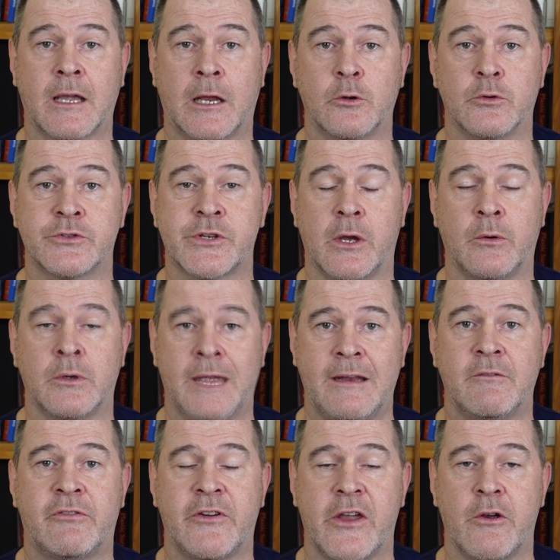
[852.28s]
can also
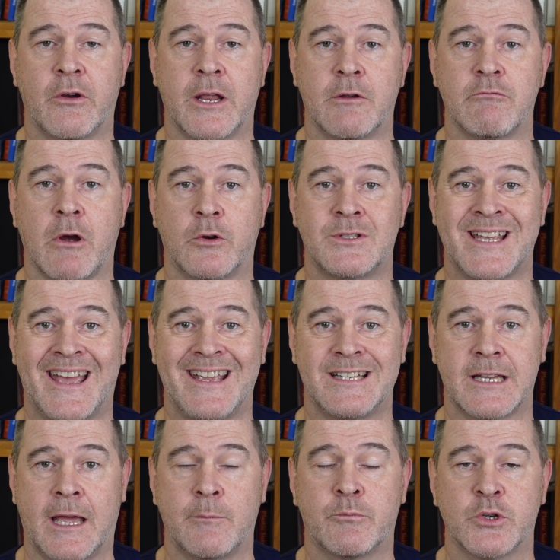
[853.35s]
inferiorly rotate
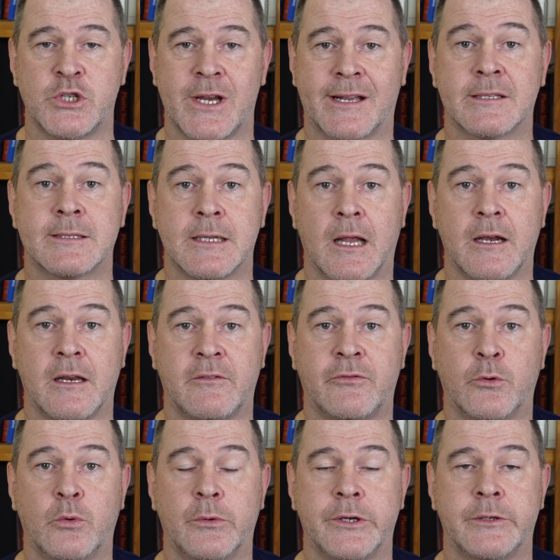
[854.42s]
and project slightly
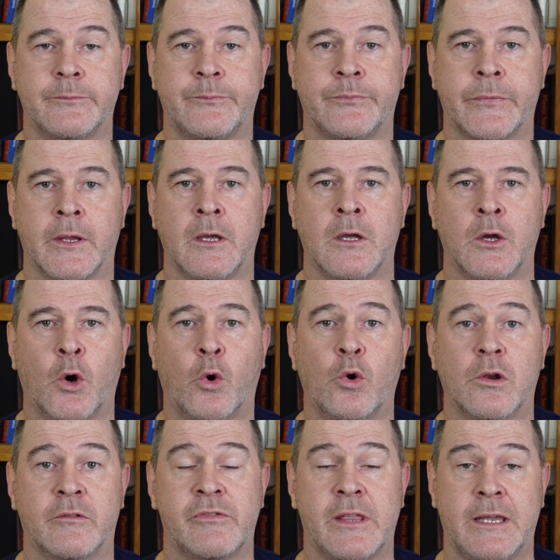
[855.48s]
forward.
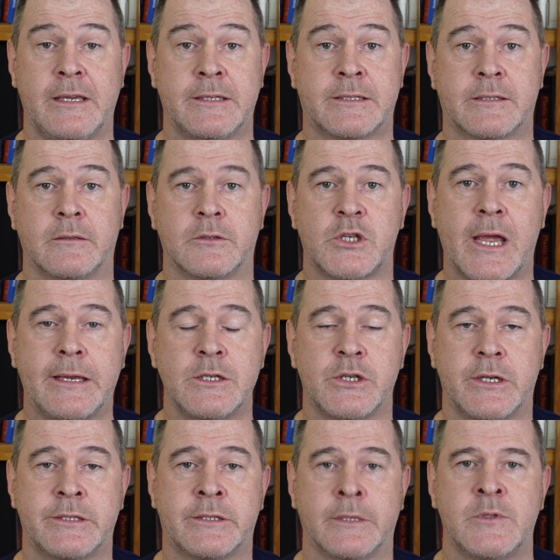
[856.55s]
All of these changes